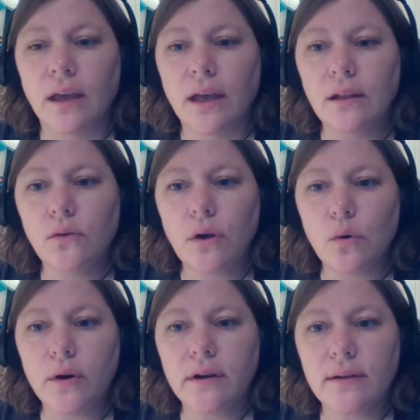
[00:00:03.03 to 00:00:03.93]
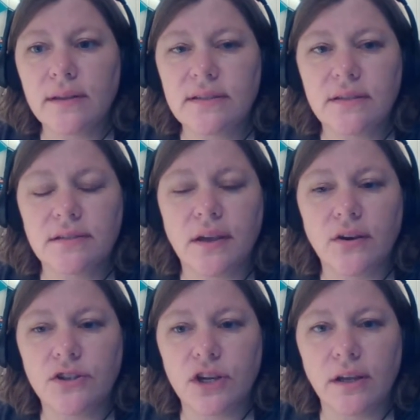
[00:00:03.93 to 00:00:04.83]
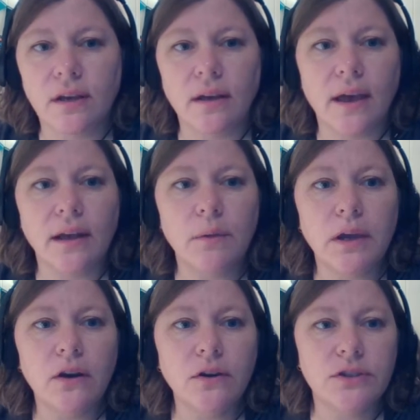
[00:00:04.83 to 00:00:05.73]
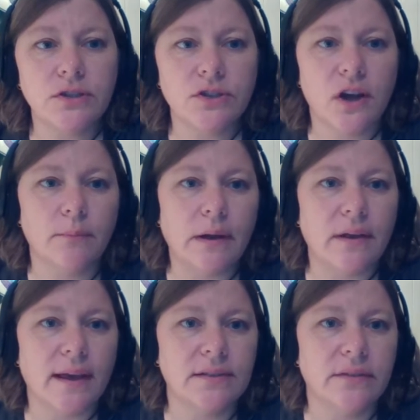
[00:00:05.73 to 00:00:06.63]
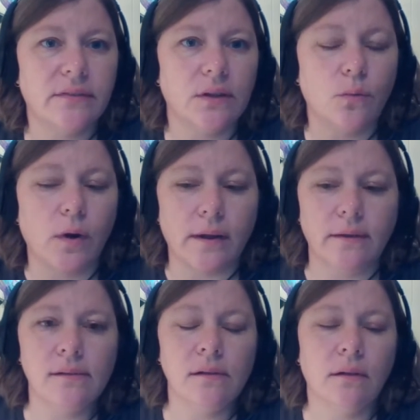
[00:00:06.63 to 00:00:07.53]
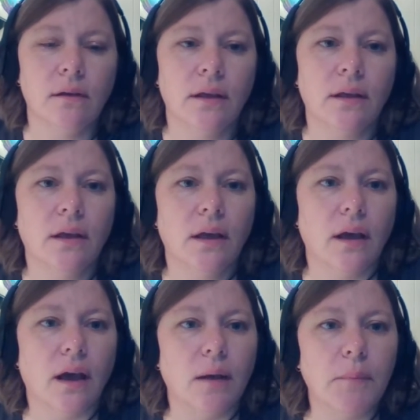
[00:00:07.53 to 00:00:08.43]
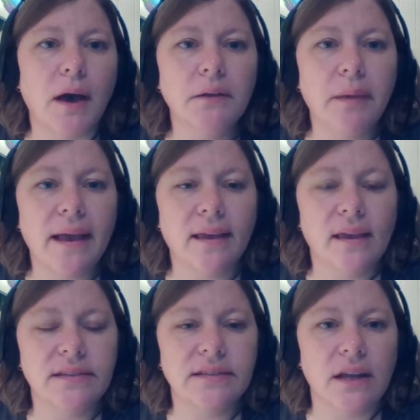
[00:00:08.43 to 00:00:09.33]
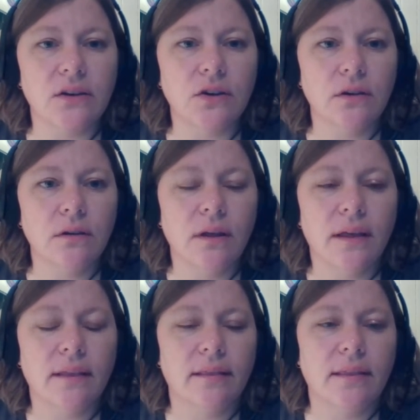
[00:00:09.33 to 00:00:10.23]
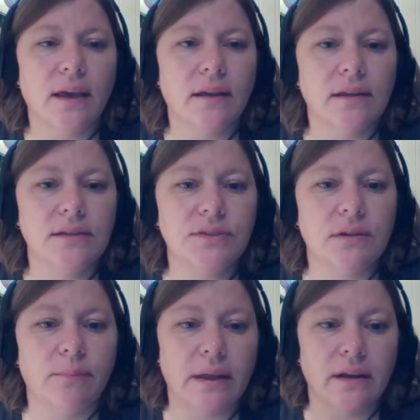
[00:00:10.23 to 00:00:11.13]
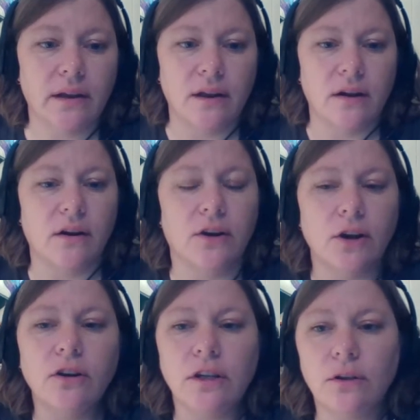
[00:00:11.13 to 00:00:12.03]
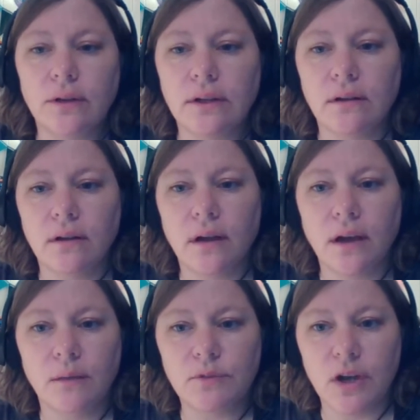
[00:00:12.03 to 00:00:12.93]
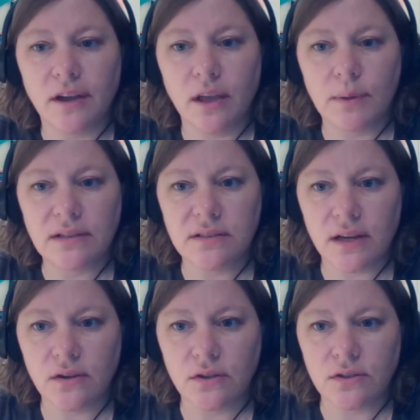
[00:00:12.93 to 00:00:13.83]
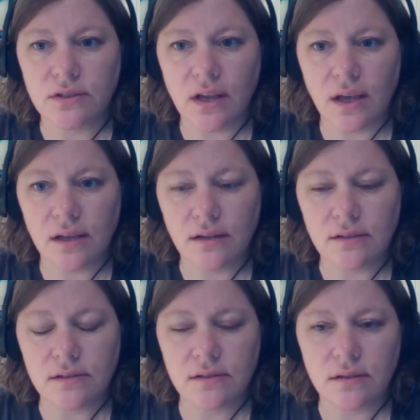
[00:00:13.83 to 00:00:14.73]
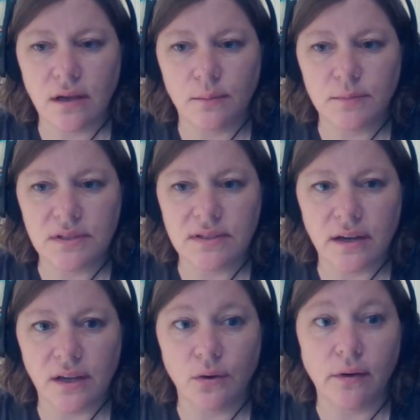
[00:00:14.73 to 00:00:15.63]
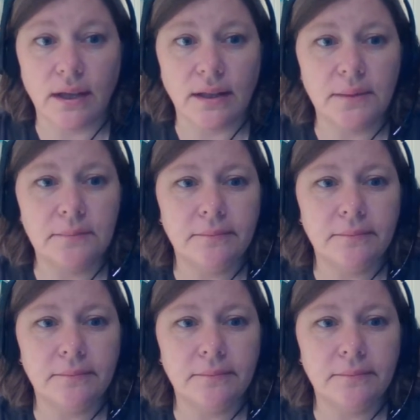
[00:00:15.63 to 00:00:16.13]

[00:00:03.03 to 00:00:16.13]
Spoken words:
Hello, cohort. This is Karen Janka, and I'm here to talk about Activity 1, unpacking a standard that is embedded in our current unit, talking about standards and designing curriculum.